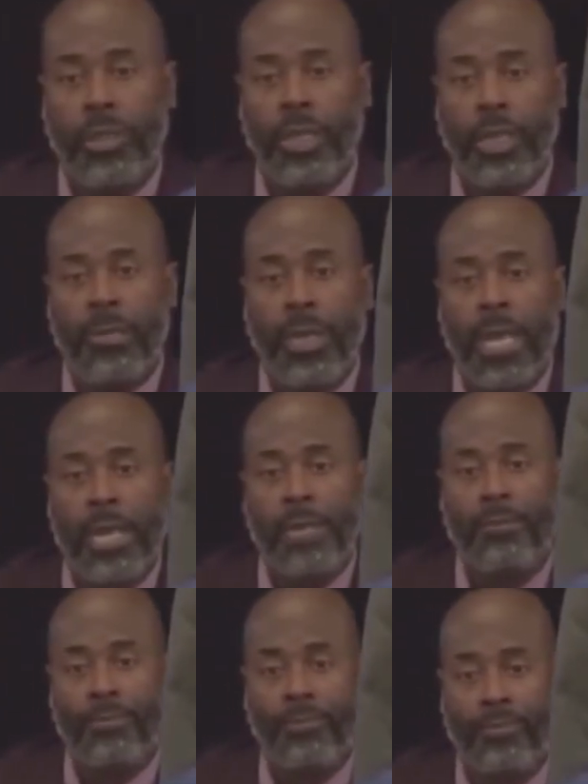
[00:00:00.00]

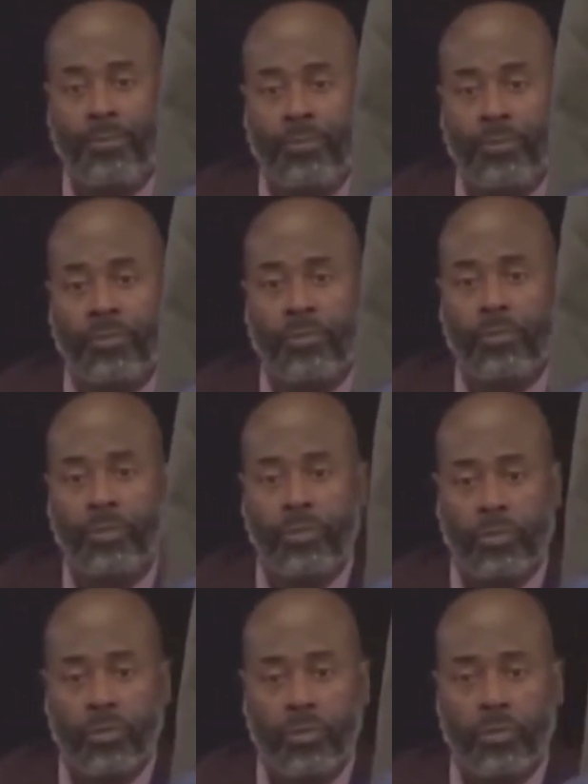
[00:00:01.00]

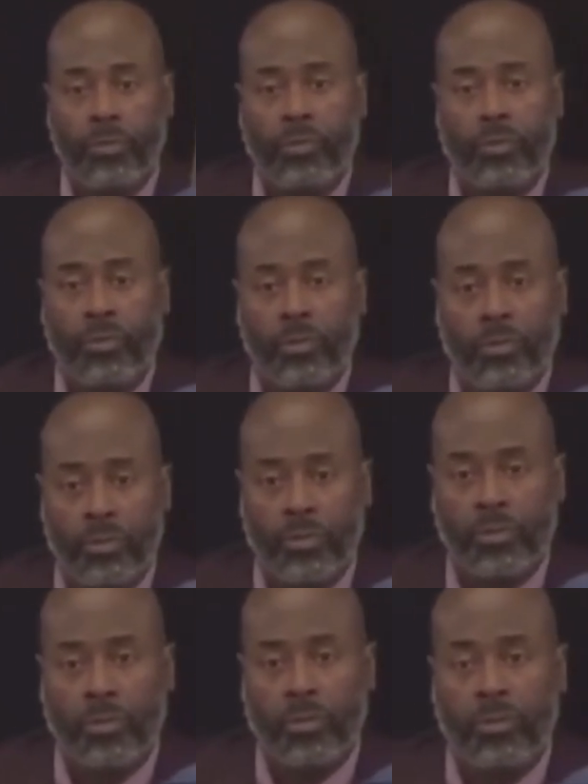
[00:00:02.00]

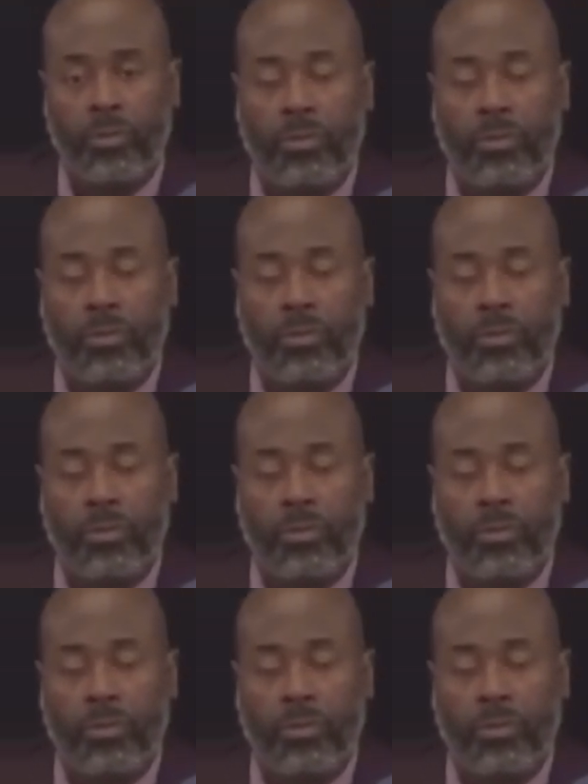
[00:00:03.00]
(silent)